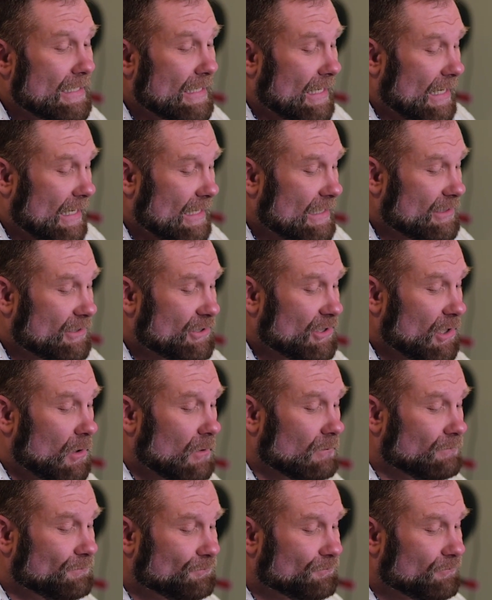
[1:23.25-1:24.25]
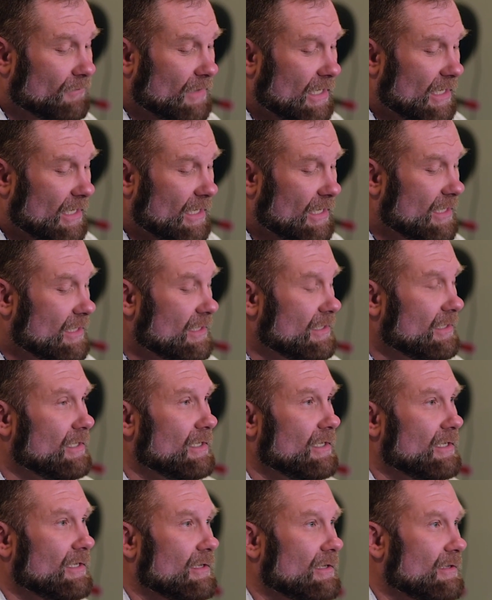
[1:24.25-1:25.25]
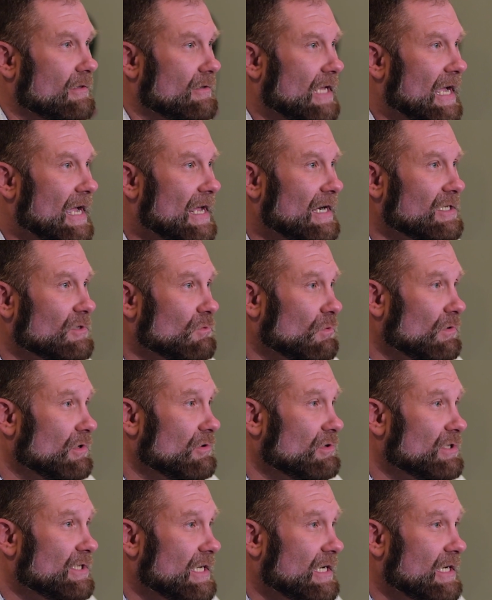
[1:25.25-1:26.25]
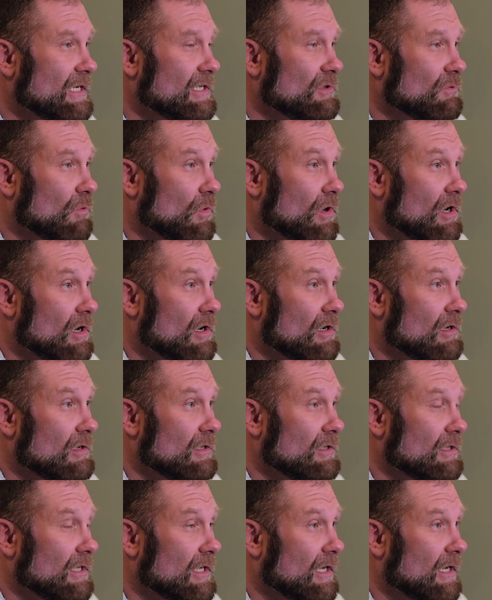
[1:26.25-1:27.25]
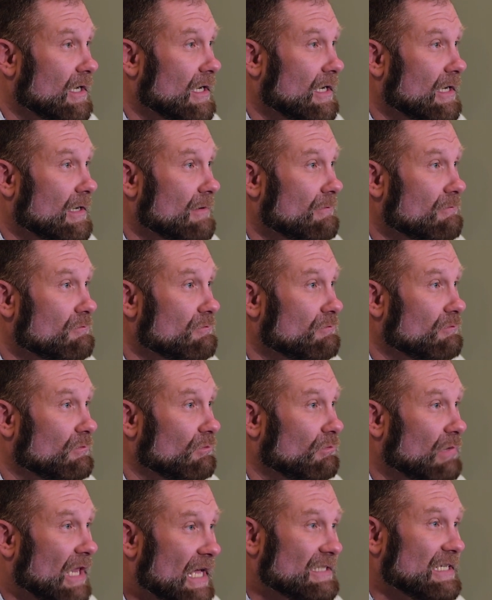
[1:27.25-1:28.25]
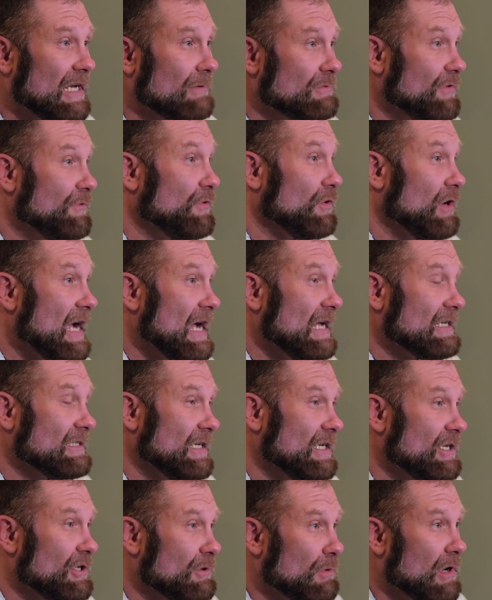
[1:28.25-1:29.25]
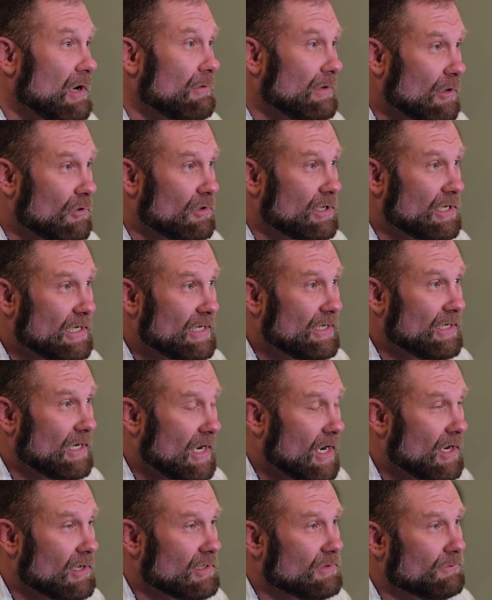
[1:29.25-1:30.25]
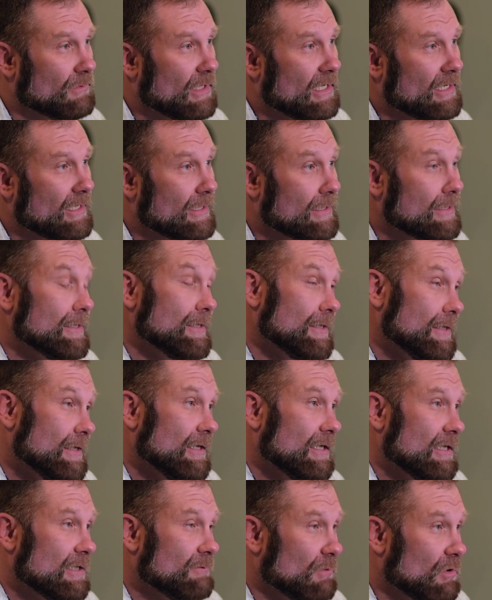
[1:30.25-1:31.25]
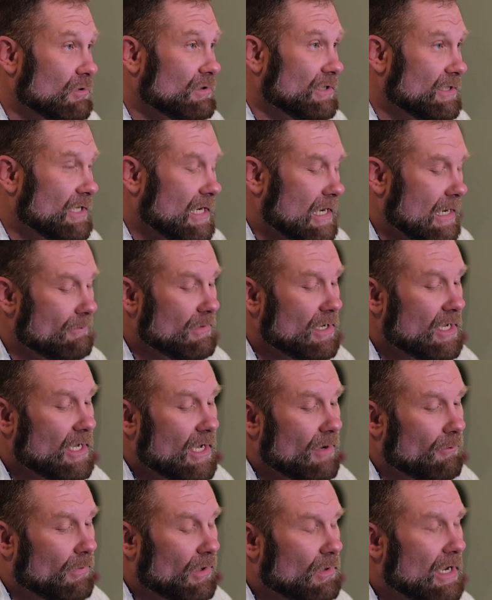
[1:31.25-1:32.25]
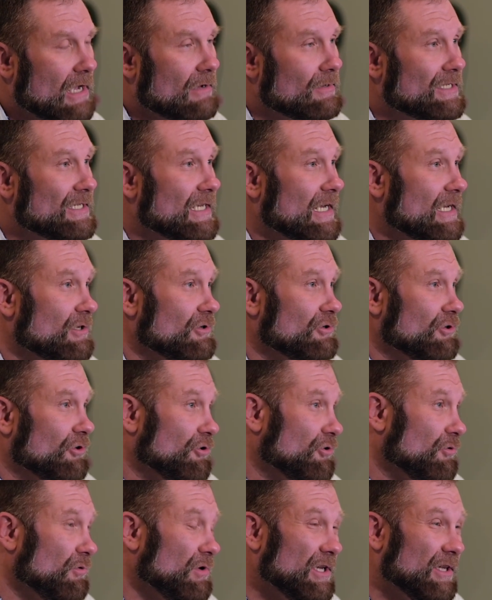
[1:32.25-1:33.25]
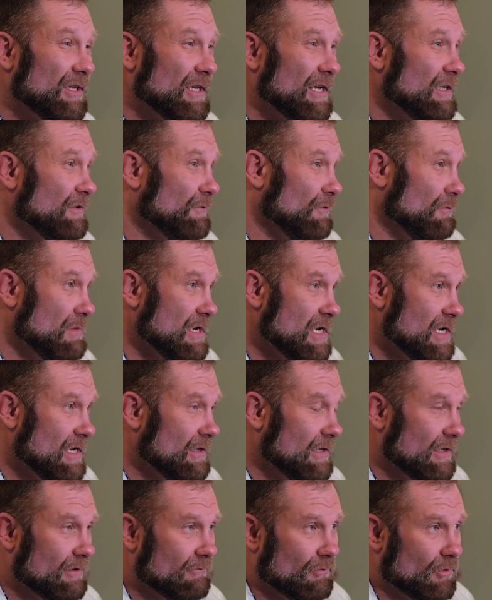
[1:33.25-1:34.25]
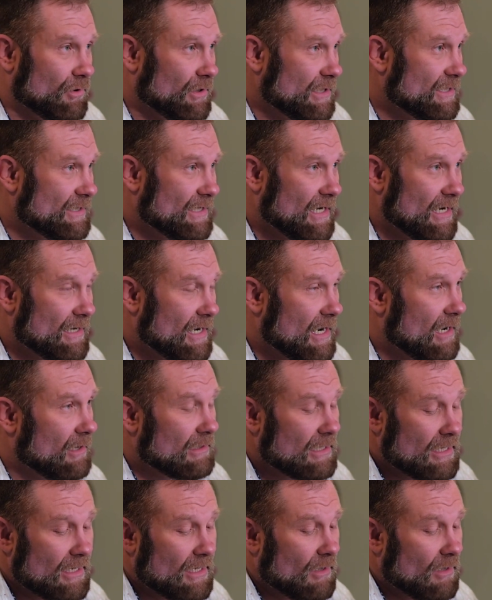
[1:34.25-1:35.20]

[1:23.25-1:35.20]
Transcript: And so that is one of those things where a lot of times if you're asking, you probably already need to hire somebody. That's most of the time. But what I would say is there's 3 things for me that really stand out.